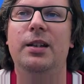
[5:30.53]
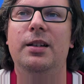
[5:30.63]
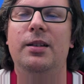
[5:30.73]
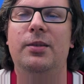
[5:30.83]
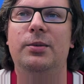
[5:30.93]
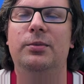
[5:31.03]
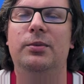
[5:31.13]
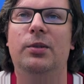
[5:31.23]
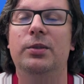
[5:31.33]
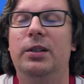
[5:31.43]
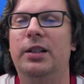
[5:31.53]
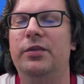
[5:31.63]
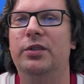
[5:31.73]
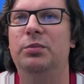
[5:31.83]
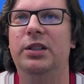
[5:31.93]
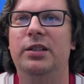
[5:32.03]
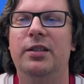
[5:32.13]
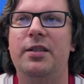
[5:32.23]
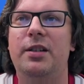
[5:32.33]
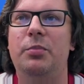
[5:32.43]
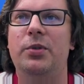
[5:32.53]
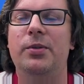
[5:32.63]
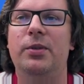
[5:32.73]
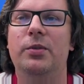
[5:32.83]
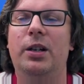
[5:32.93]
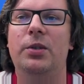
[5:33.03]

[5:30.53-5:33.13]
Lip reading: So all the links will be in the description, so you can